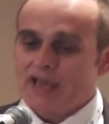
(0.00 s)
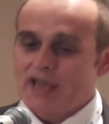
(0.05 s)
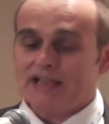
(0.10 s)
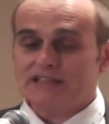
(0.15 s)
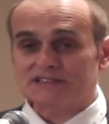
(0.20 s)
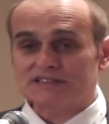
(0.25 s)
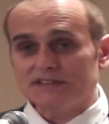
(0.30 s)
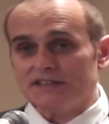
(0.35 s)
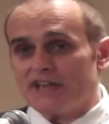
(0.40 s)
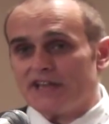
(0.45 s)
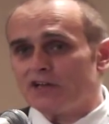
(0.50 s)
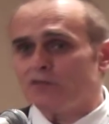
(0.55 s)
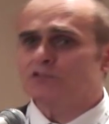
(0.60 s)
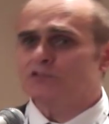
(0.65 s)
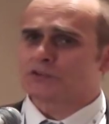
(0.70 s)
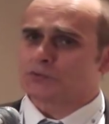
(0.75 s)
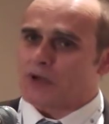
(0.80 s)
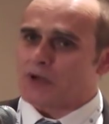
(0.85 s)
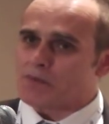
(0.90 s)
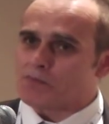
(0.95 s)
It's legal
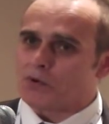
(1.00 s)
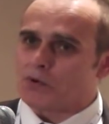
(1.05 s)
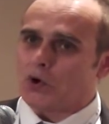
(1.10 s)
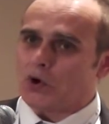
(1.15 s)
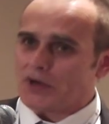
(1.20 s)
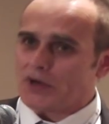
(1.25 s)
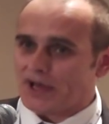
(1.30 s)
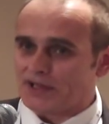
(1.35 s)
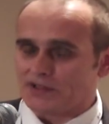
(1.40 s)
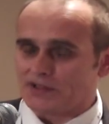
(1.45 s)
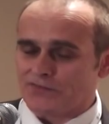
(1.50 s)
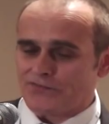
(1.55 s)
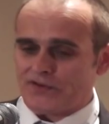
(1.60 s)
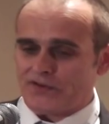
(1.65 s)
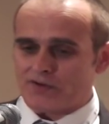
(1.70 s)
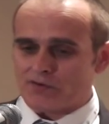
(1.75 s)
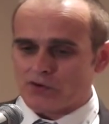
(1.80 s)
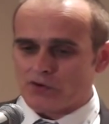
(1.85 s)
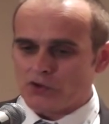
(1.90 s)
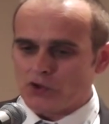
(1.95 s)
to import under
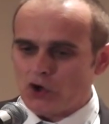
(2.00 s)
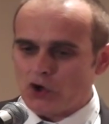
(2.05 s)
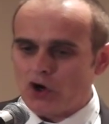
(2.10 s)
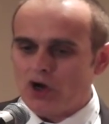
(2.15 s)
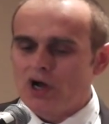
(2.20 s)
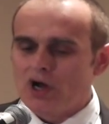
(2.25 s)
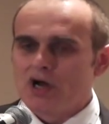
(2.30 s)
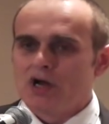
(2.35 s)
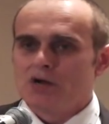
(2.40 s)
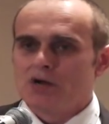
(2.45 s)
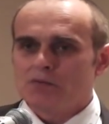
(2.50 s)
federal law,